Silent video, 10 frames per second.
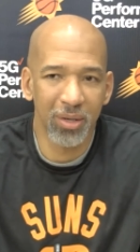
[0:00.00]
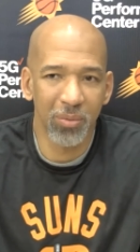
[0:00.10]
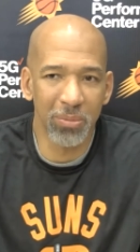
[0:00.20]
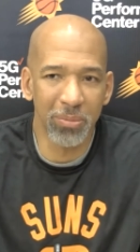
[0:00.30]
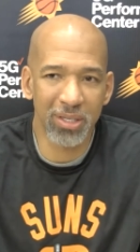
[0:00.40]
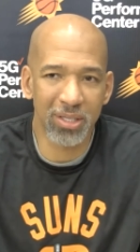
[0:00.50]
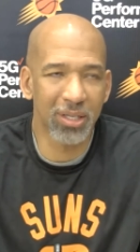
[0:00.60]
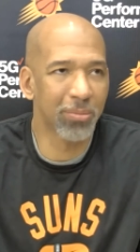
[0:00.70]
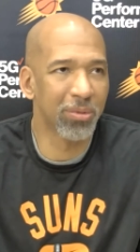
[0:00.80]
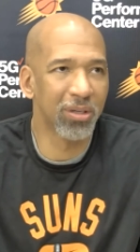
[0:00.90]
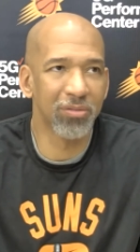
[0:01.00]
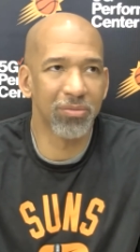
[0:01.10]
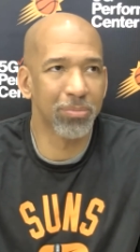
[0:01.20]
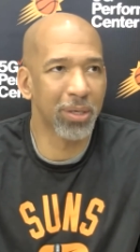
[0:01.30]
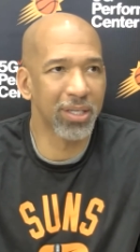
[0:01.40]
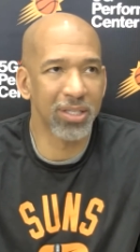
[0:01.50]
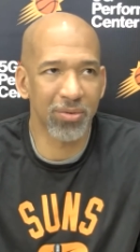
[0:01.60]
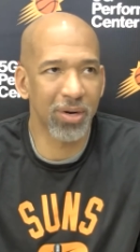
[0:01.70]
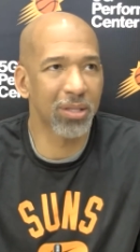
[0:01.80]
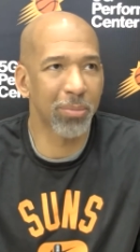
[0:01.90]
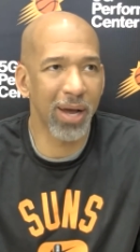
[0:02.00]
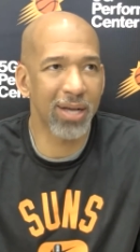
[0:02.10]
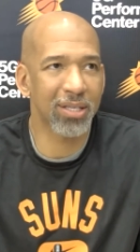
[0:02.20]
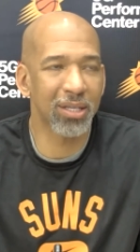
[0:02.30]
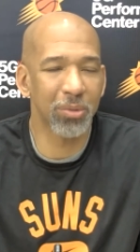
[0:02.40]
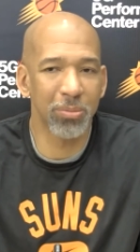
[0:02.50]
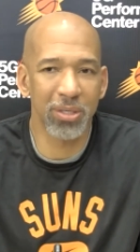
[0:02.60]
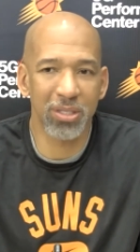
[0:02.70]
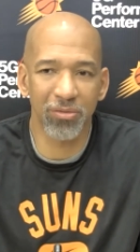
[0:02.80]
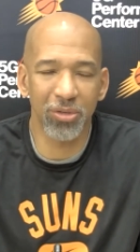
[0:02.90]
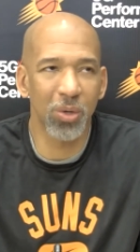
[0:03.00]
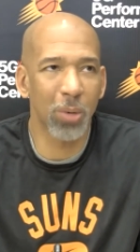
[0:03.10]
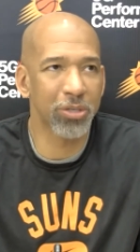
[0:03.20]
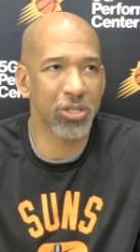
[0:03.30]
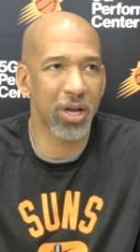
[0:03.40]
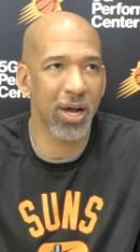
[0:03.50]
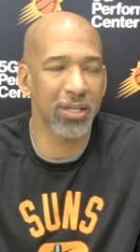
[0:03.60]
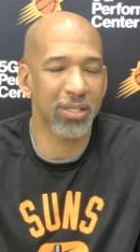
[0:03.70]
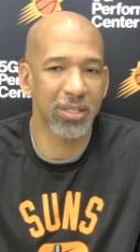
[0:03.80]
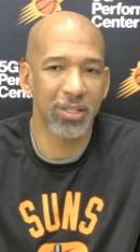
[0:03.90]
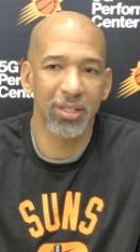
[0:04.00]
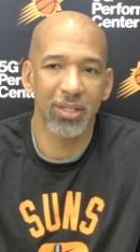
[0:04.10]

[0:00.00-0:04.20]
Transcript: we missed a number of bunnies around the basket. We missed a few open shots.